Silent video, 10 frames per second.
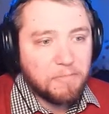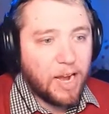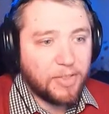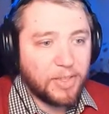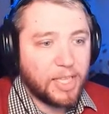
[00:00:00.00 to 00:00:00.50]

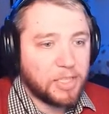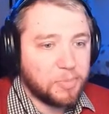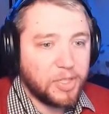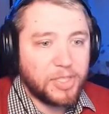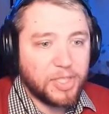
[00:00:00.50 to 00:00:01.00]
I think that's
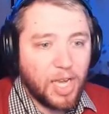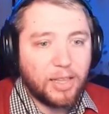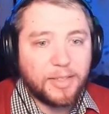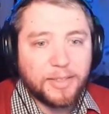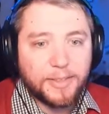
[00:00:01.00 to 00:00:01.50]
pretty
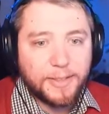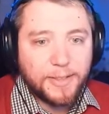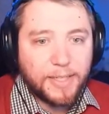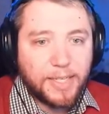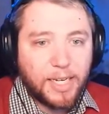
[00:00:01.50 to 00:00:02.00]
solid.
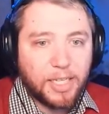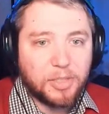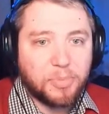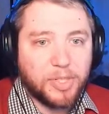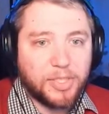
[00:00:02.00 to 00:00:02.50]
It is a
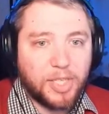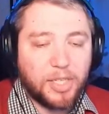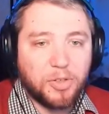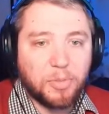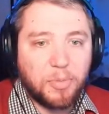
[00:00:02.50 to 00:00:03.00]
pretty
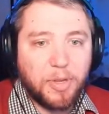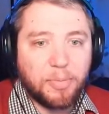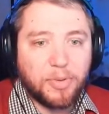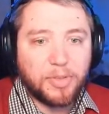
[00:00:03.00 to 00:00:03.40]
solid group of people.